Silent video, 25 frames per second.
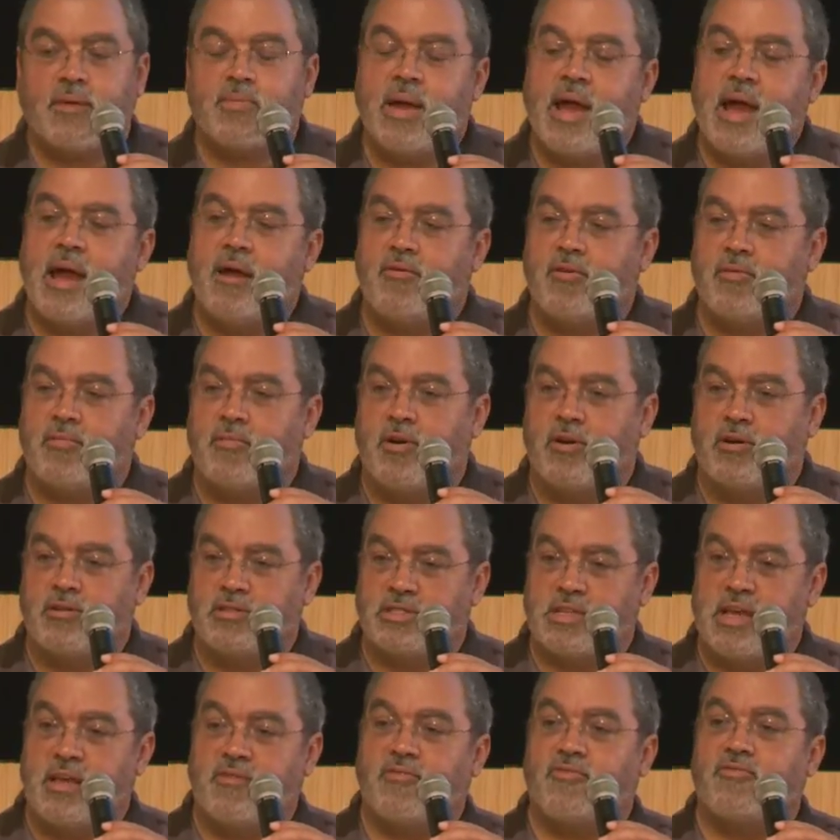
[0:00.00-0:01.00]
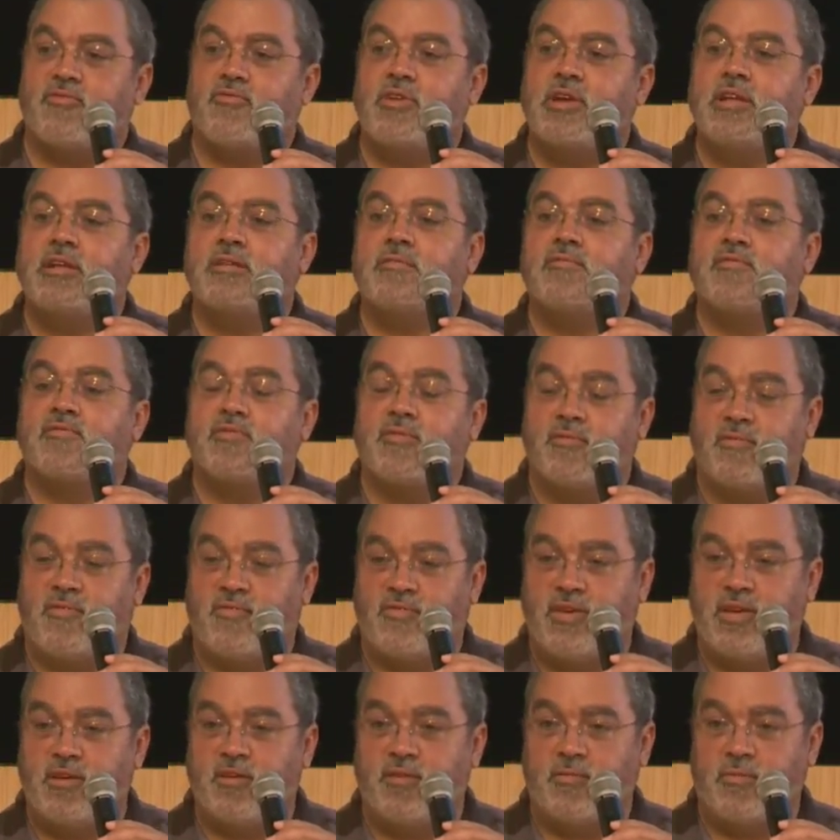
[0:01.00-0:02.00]
Power March, that Freedom from
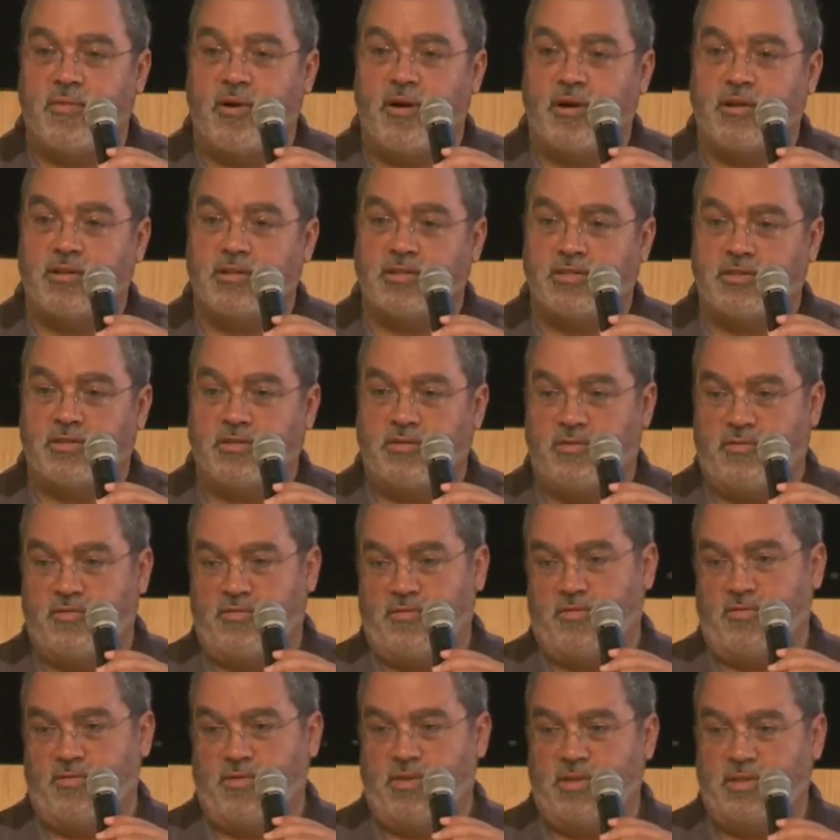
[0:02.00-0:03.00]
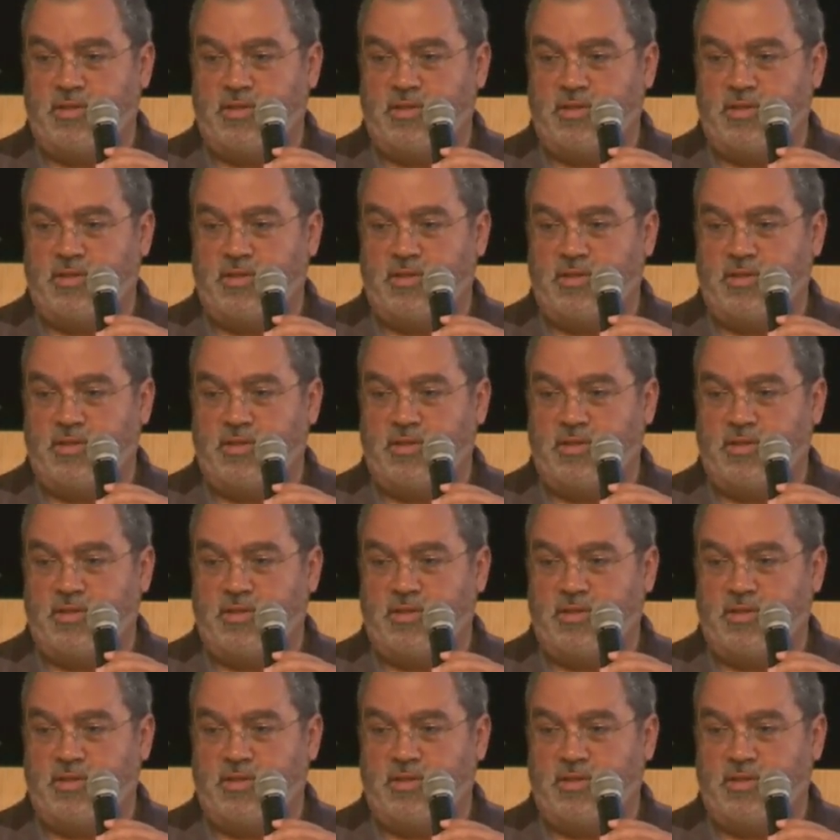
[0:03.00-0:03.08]
Fear March that